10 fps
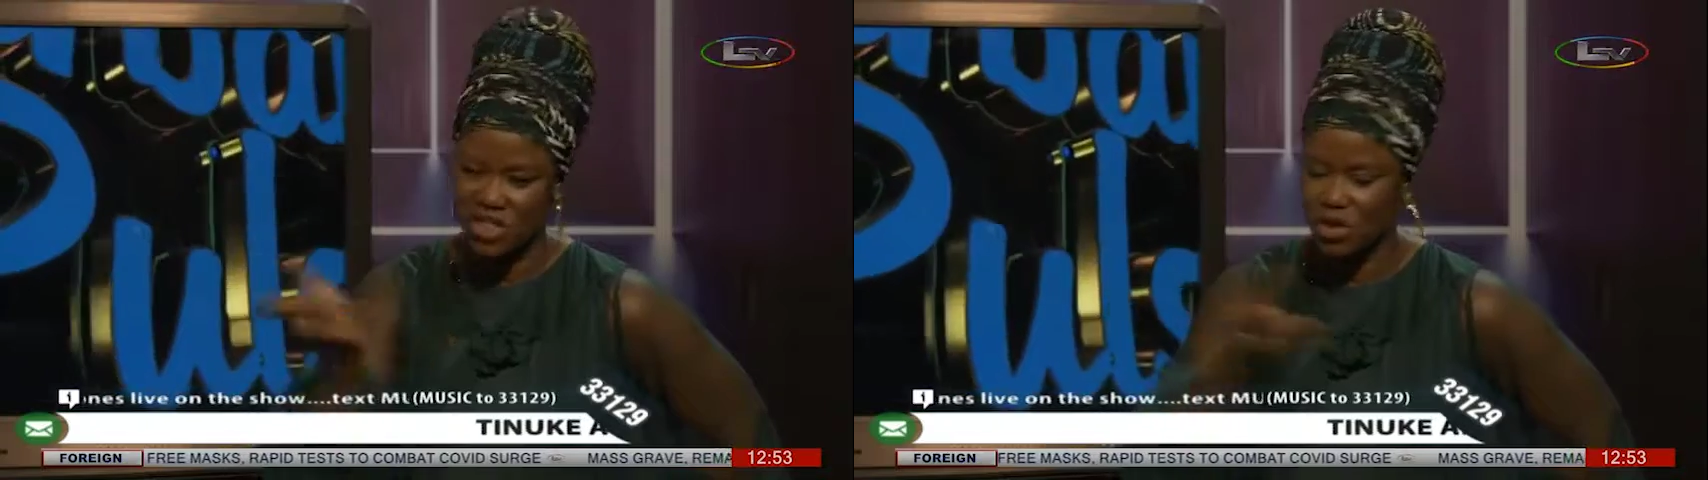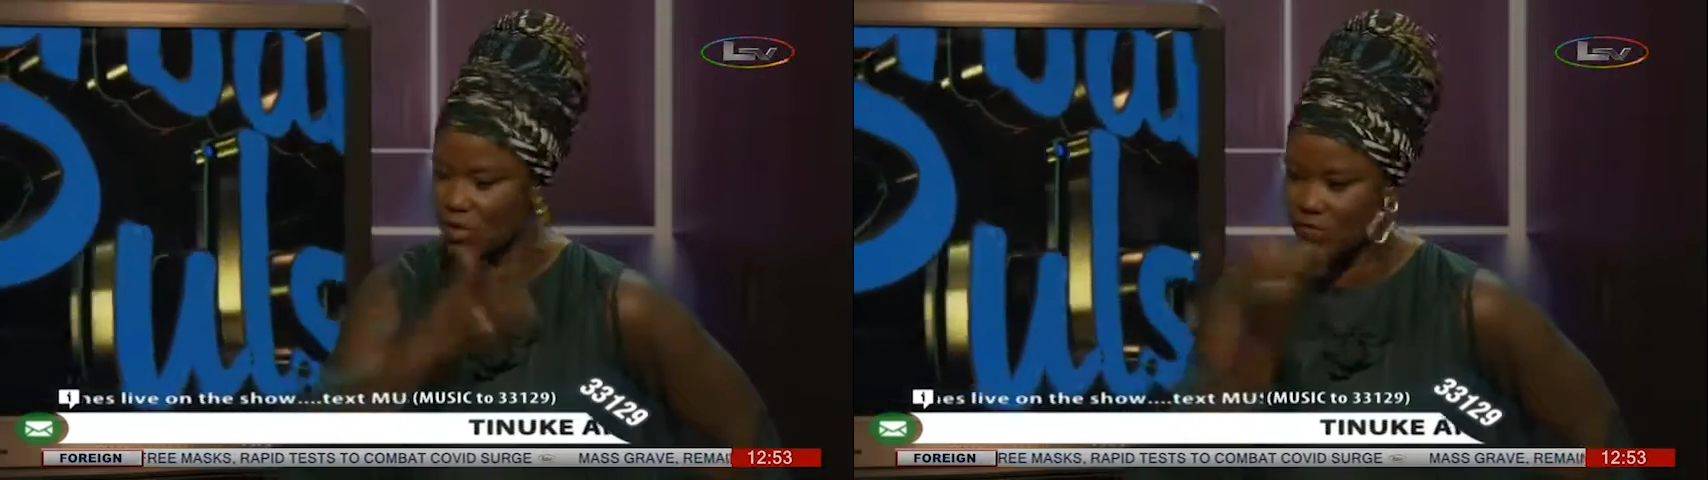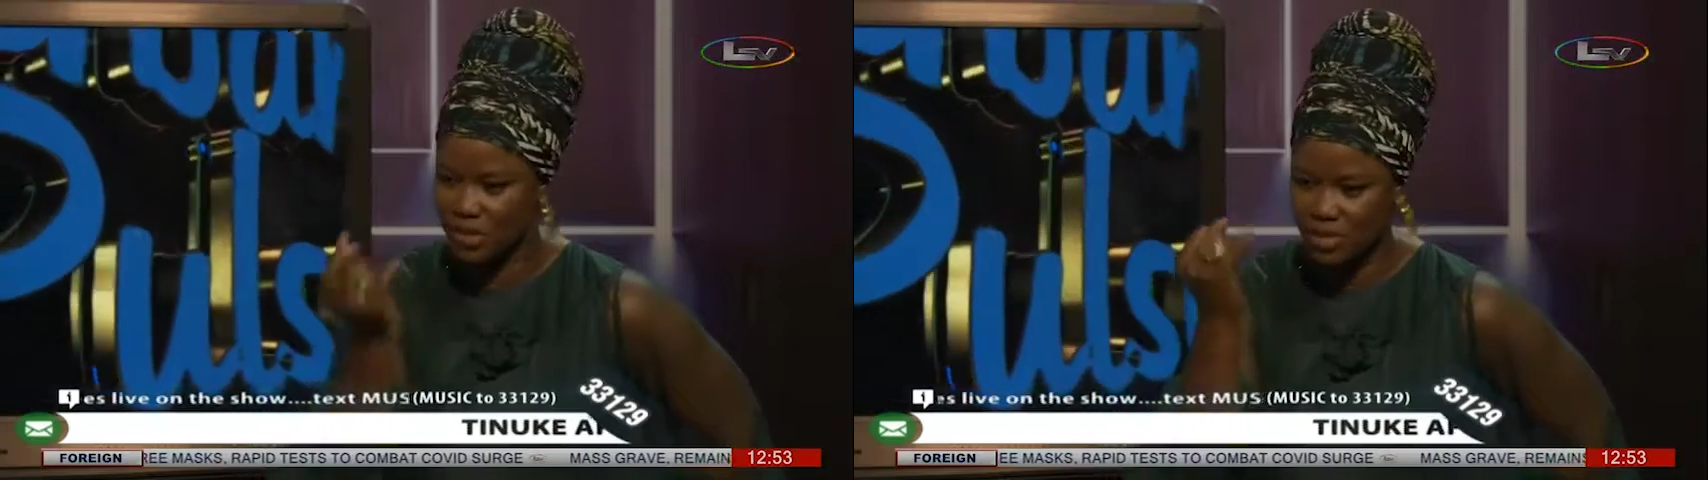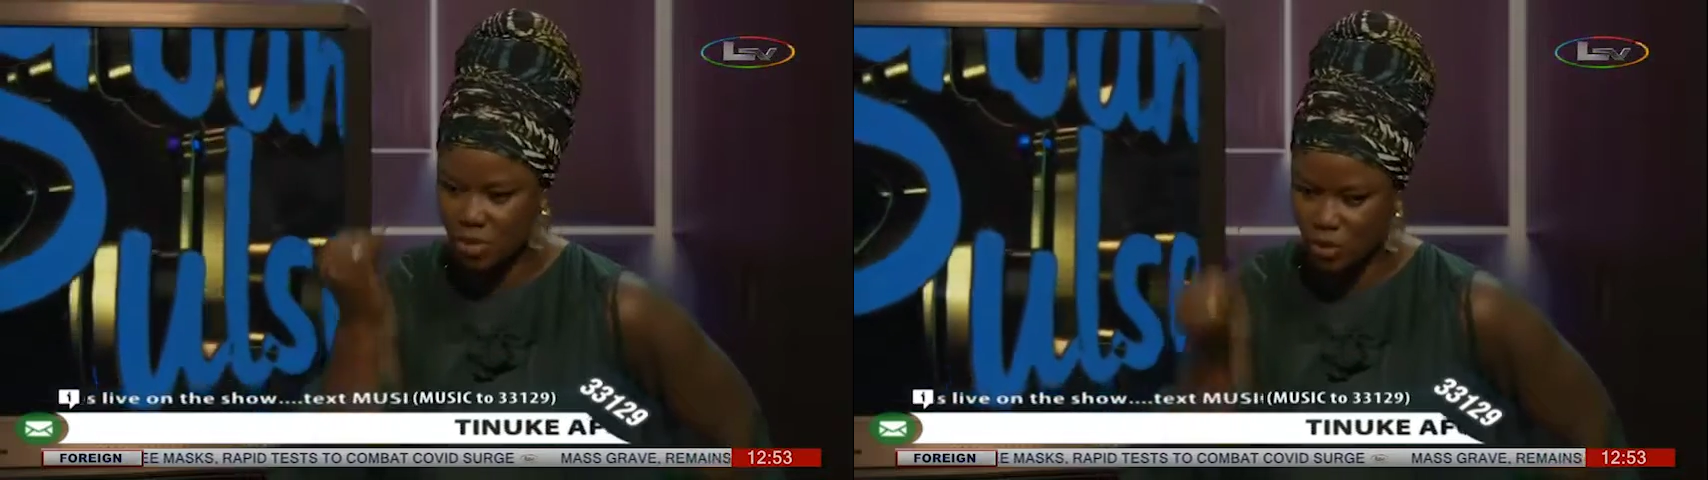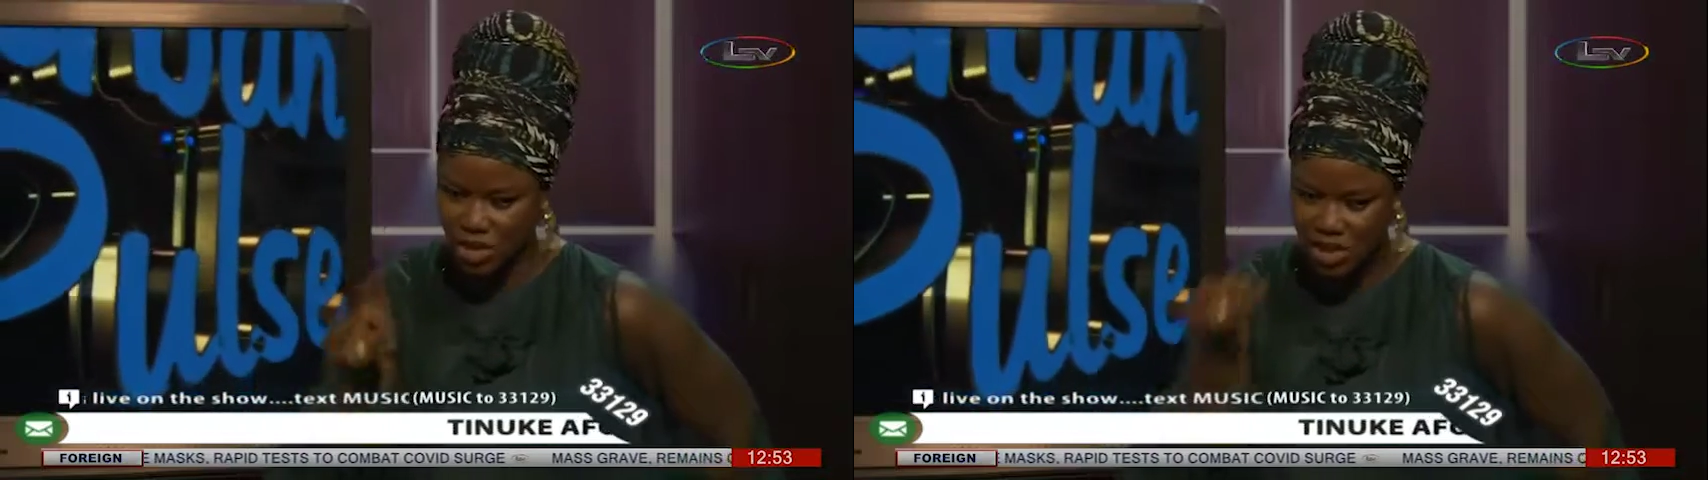all of them,
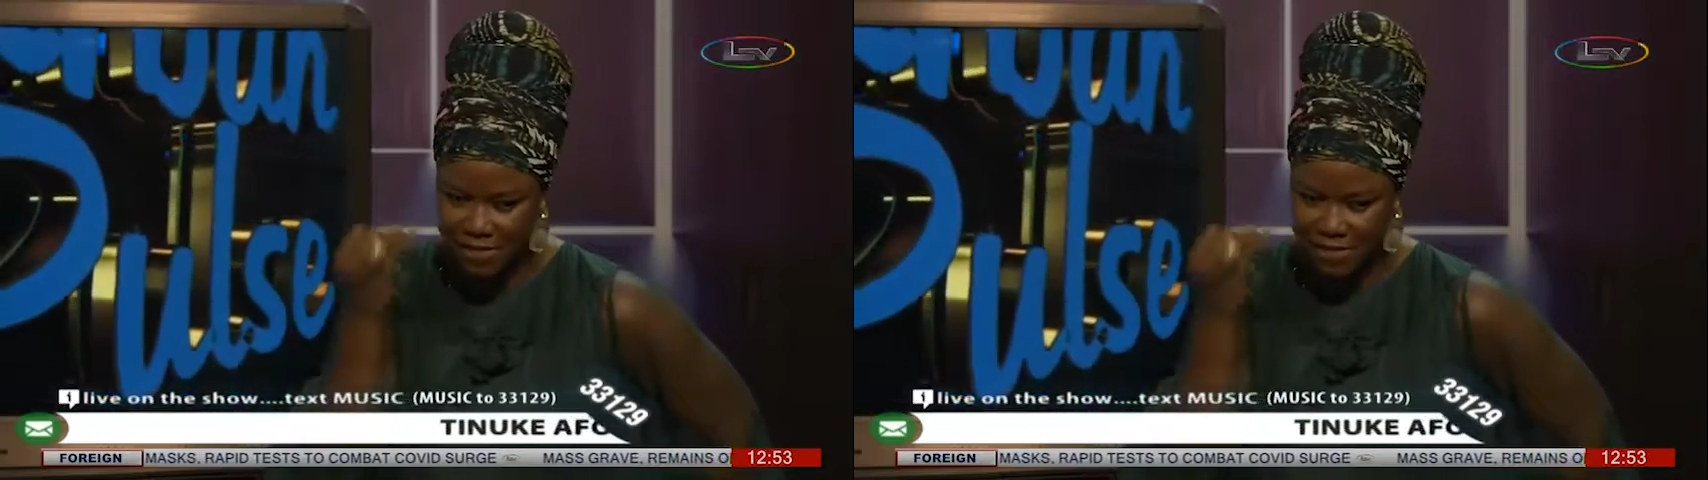Twitter,